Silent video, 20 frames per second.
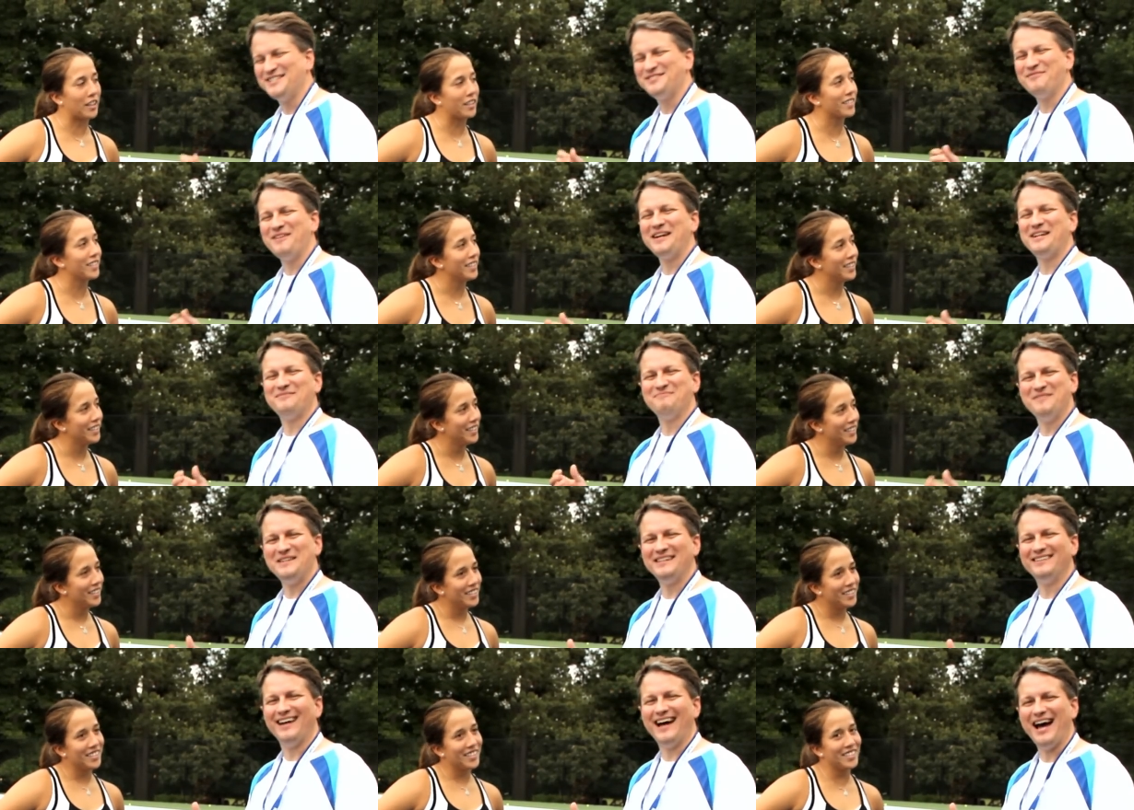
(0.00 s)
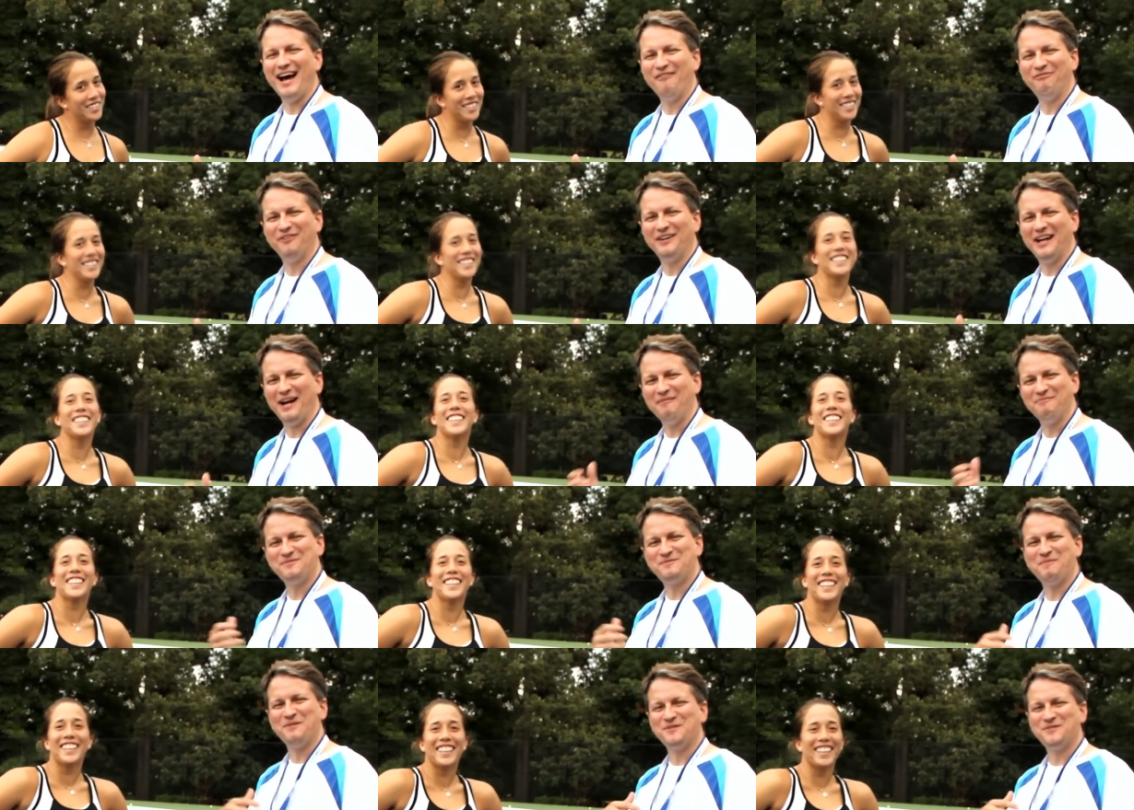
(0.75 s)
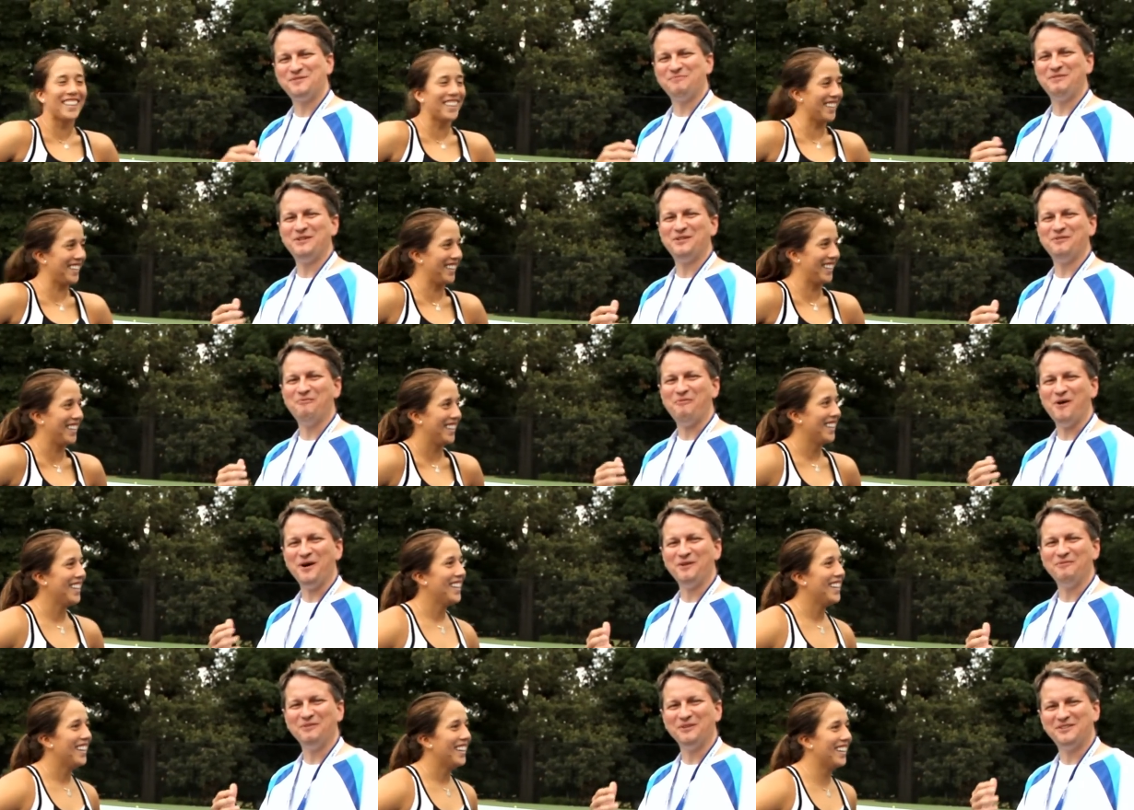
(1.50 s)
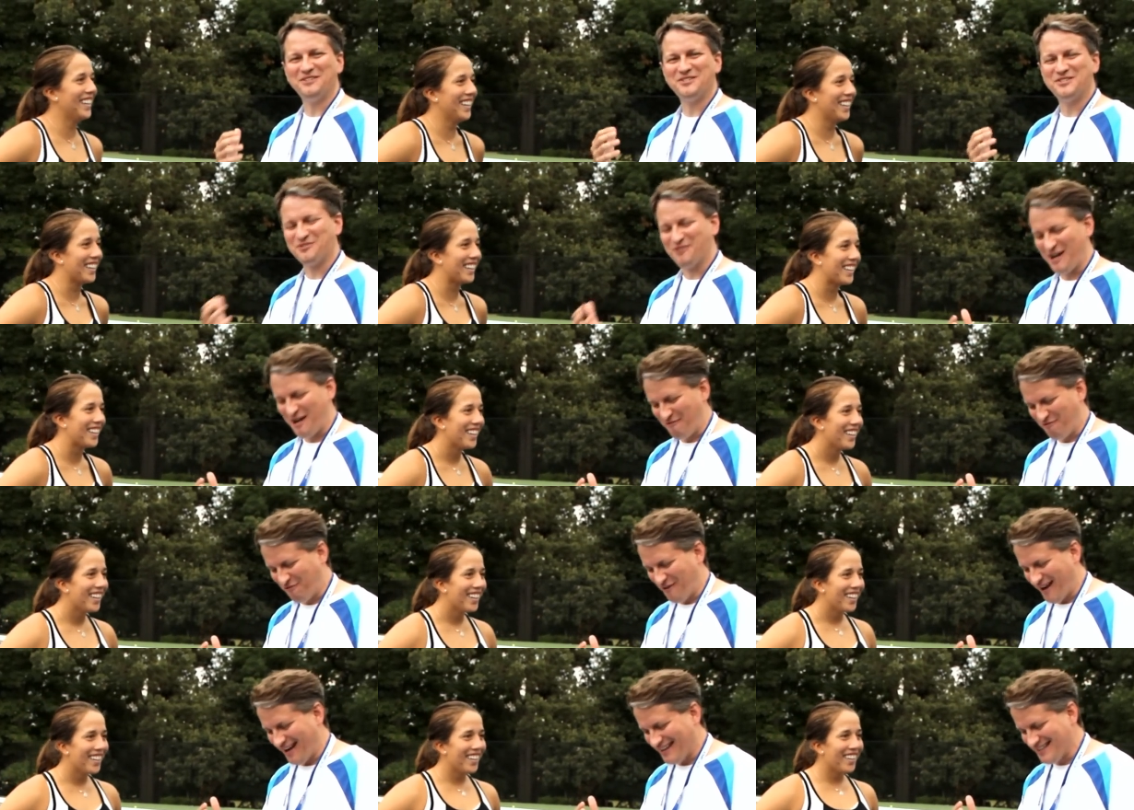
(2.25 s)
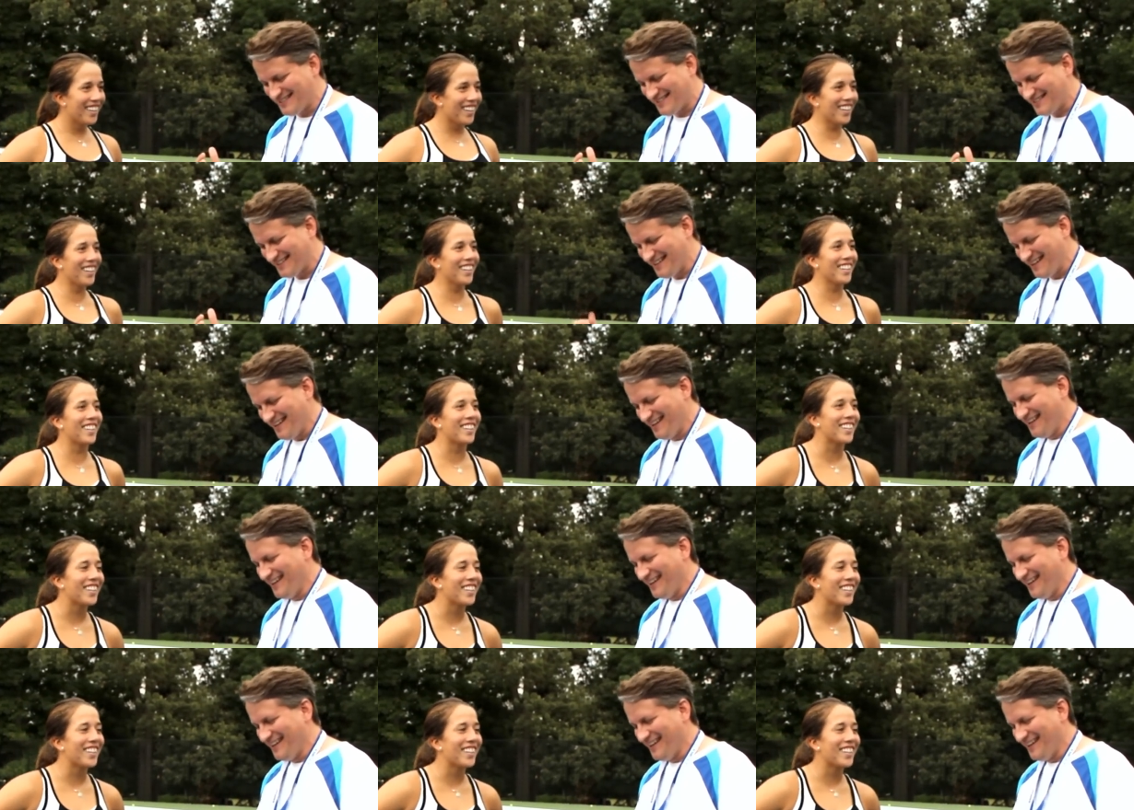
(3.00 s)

Speaker 1: She's making me laugh, and I'm supposed to be the one with the straight face.